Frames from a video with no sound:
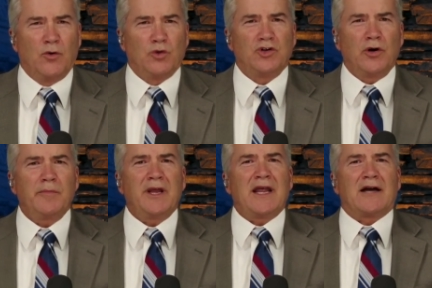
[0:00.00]
Well,
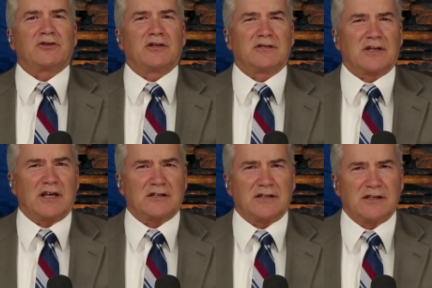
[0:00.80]
joining me now to
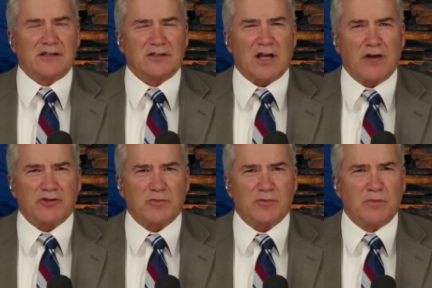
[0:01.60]
discuss this is
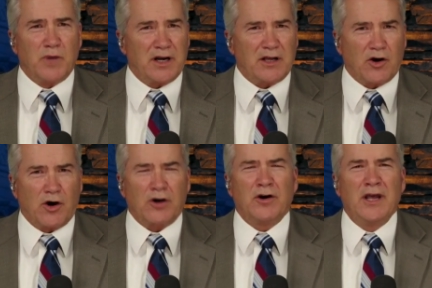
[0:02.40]
Congressman Buddy
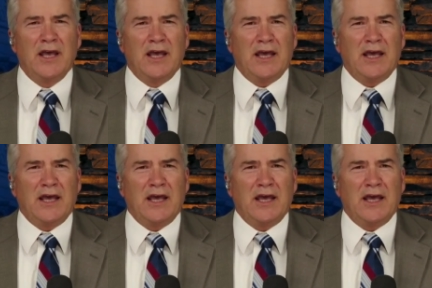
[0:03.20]
Carter.